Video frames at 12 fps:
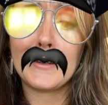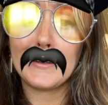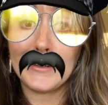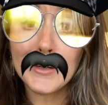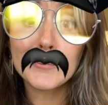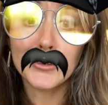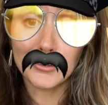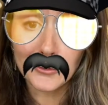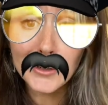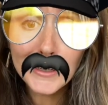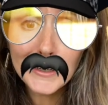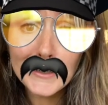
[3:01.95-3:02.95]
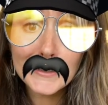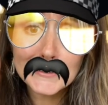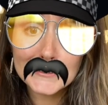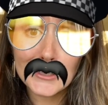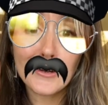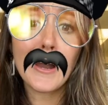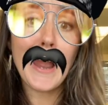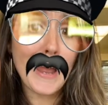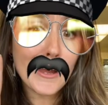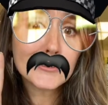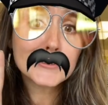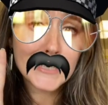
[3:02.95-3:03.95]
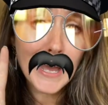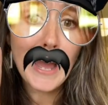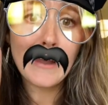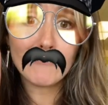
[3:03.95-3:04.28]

Number 3 is our outside